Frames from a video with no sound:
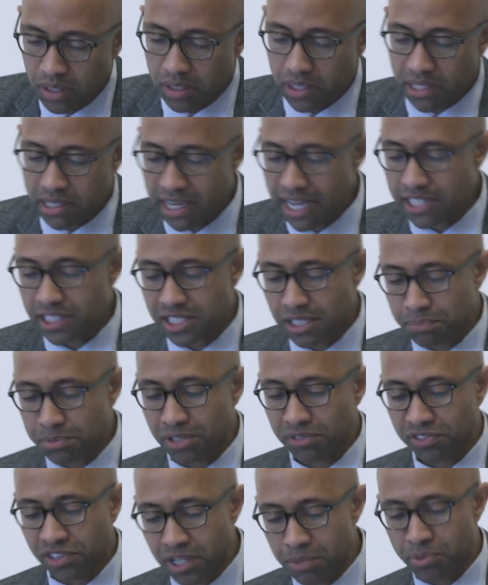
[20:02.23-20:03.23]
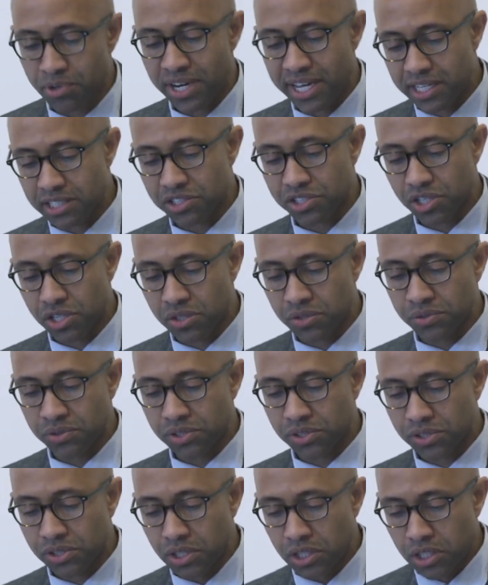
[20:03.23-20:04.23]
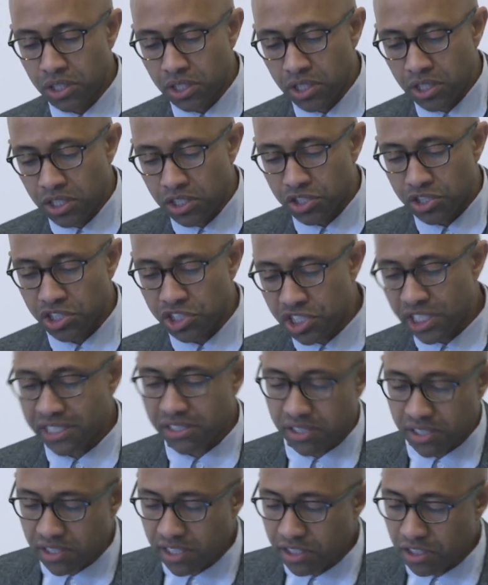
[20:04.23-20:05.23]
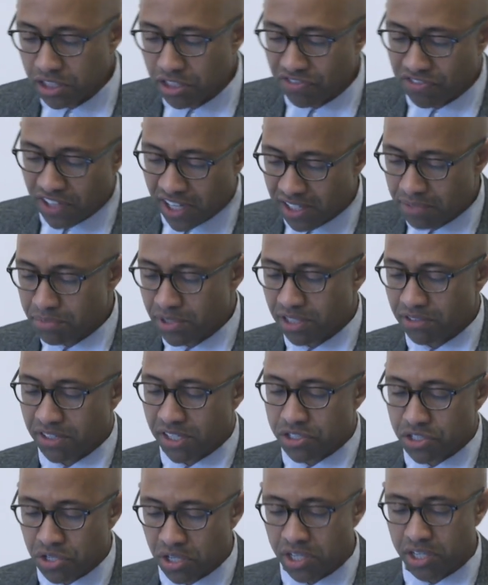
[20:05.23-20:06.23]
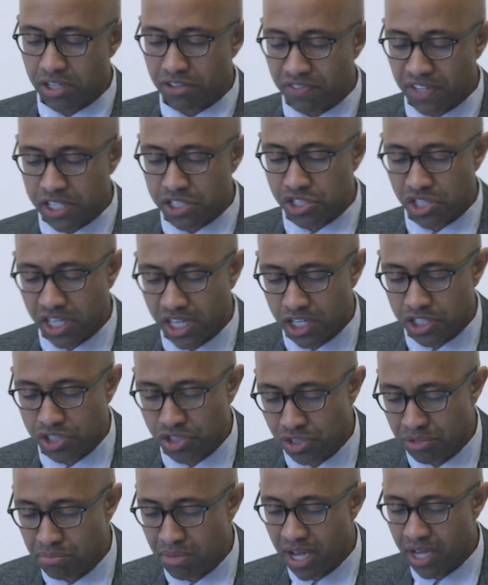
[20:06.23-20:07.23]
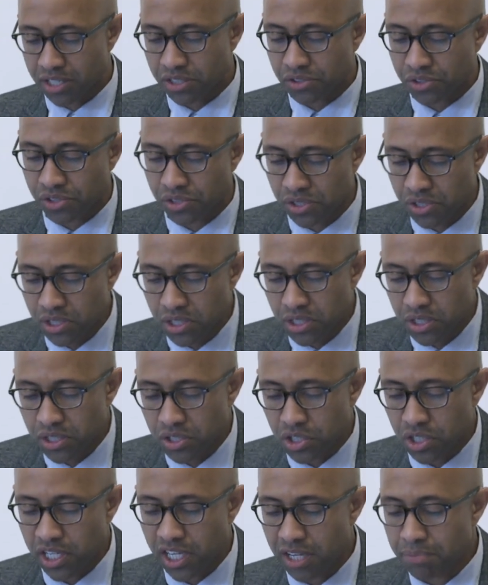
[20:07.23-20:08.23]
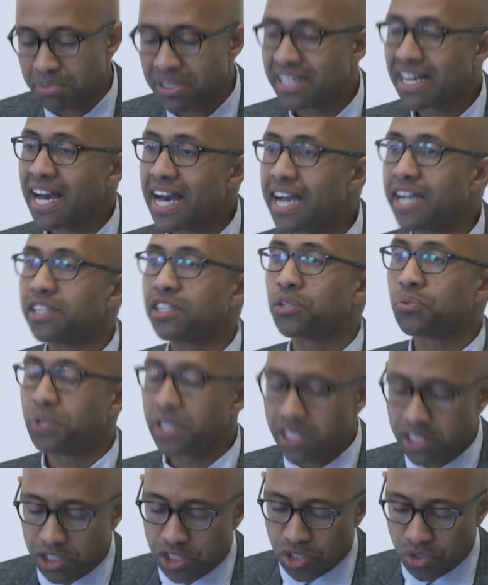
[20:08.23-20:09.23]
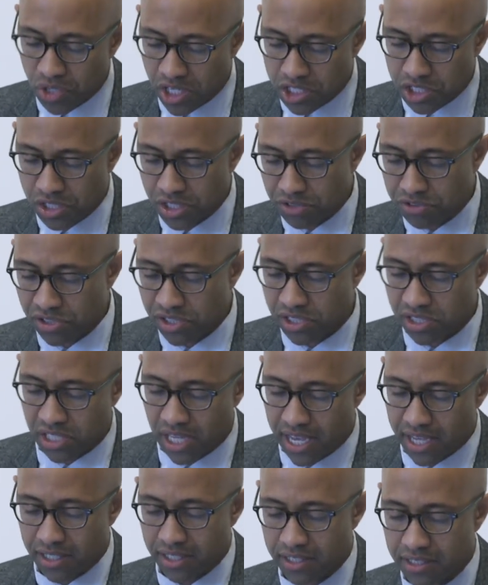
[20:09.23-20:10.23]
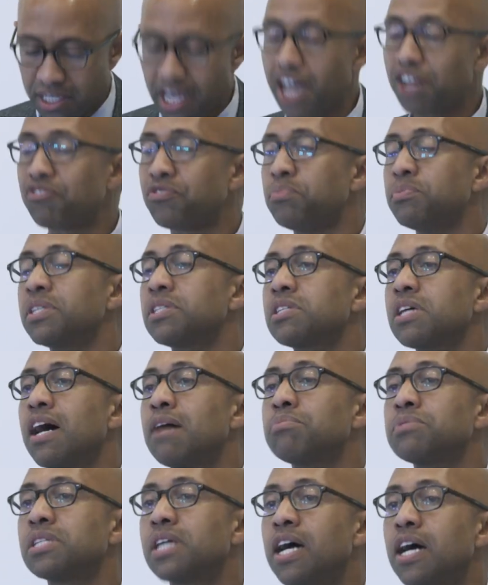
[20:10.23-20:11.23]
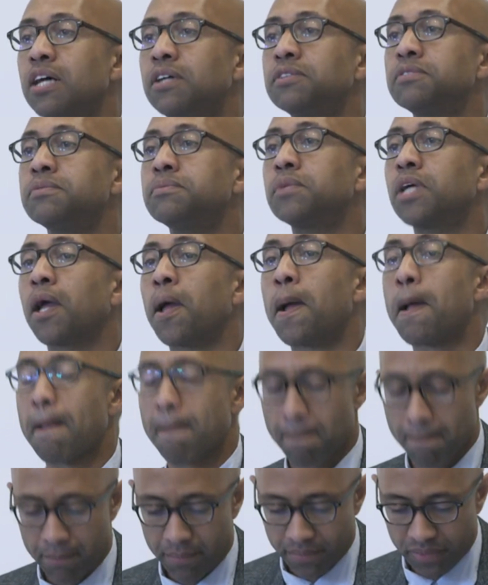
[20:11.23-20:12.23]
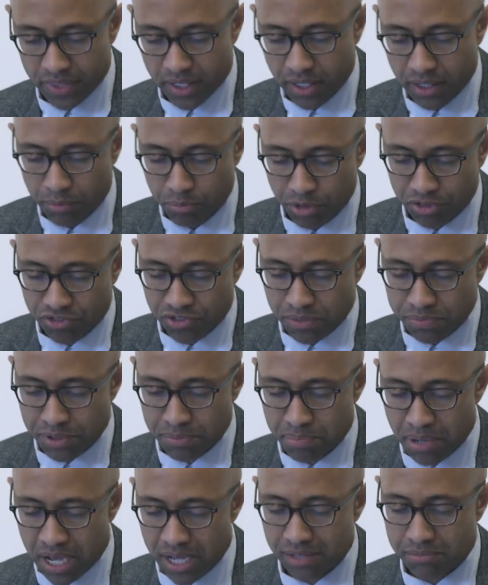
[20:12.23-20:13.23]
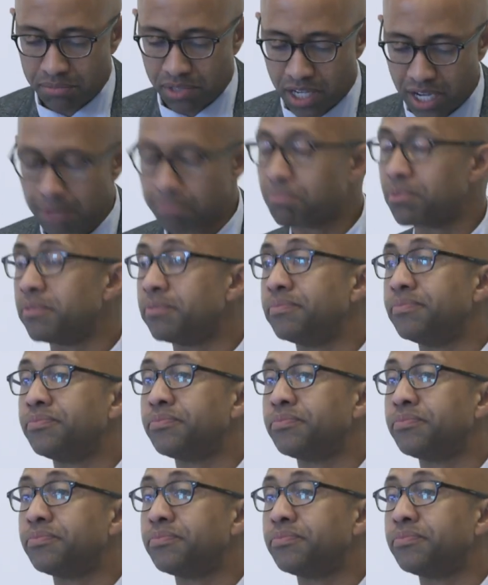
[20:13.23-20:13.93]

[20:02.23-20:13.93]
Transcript: The concept of liberated zones suggested that the development of alternative educational models could help guide the reconstruction of society, not from the top down, but from the bottom up.